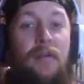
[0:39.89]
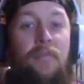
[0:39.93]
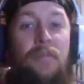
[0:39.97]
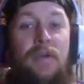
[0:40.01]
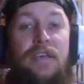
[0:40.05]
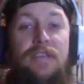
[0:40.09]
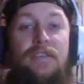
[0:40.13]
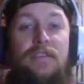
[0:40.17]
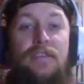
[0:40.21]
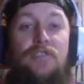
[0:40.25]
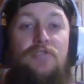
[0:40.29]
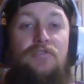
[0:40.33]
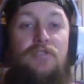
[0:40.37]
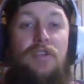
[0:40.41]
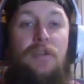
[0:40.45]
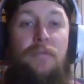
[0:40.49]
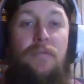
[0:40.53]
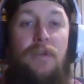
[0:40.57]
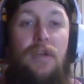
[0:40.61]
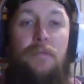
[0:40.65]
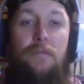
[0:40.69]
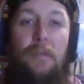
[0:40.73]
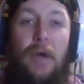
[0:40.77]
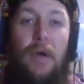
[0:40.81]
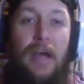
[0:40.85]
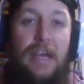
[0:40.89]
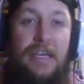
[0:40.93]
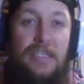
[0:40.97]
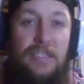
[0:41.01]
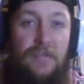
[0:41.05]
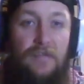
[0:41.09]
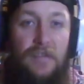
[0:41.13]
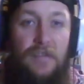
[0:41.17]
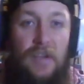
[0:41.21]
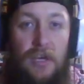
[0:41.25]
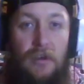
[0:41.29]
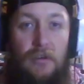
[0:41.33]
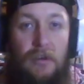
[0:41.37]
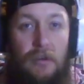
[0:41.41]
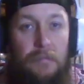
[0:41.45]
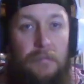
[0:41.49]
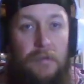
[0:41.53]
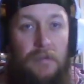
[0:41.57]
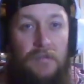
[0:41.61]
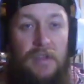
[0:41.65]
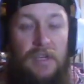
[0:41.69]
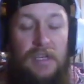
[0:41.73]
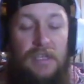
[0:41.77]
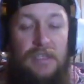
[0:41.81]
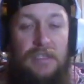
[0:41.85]
Amazing streamer. He probably has a video up
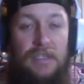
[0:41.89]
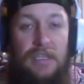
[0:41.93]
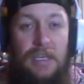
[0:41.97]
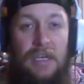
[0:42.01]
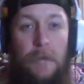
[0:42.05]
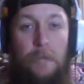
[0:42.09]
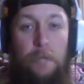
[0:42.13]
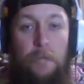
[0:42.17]
of this.